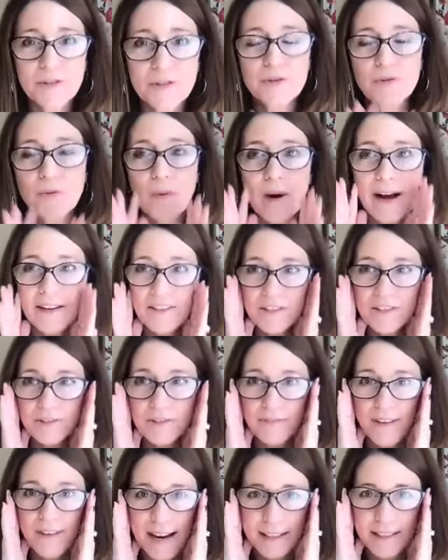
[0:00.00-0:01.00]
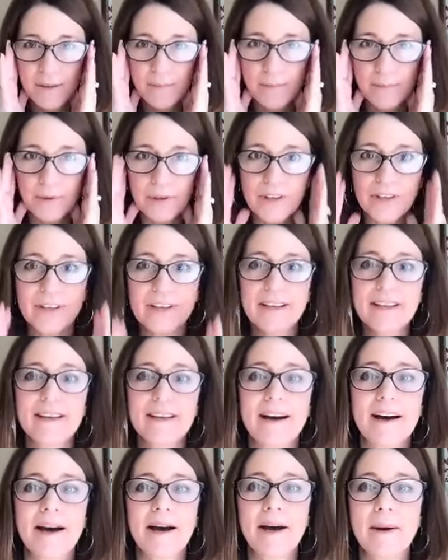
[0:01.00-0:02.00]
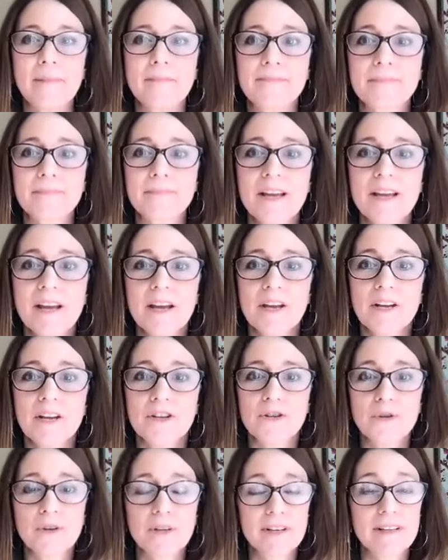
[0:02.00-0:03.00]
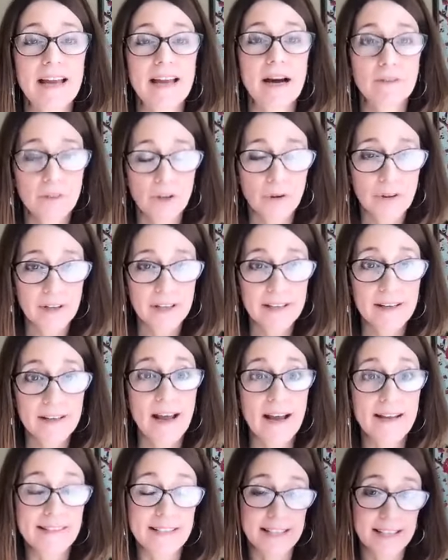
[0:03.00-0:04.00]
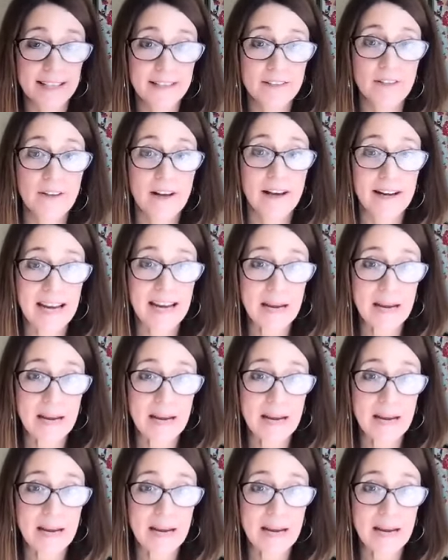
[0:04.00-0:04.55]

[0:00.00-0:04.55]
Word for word: who want to find the book, um, you can download it as a Kindle on